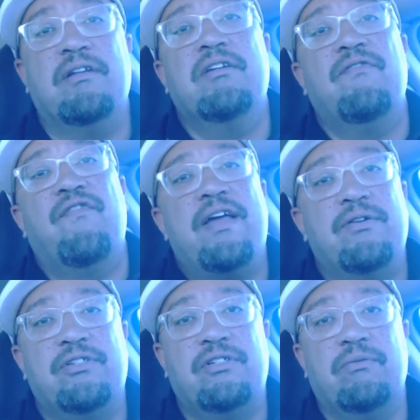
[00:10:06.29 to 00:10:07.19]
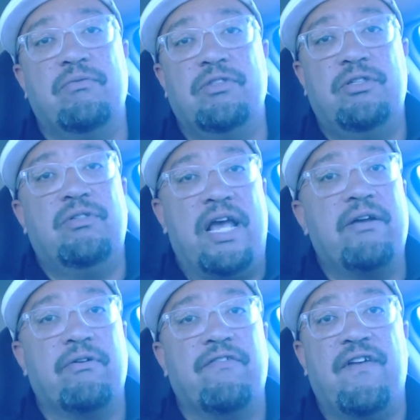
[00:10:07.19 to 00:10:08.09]
And good fighters don't use
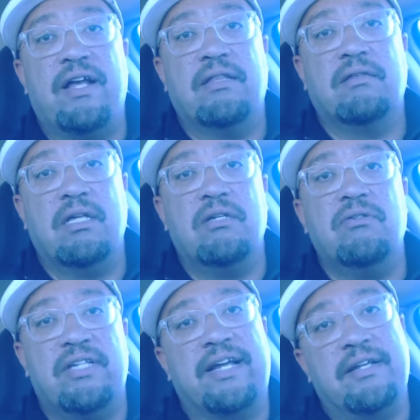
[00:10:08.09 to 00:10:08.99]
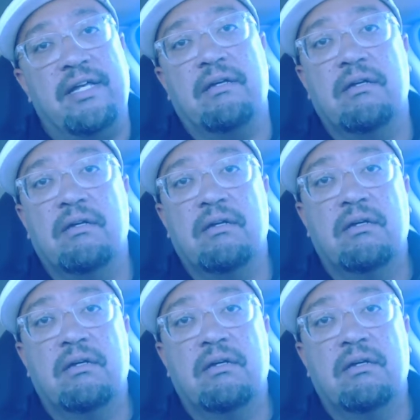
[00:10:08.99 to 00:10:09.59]
anger to fight. They used technique.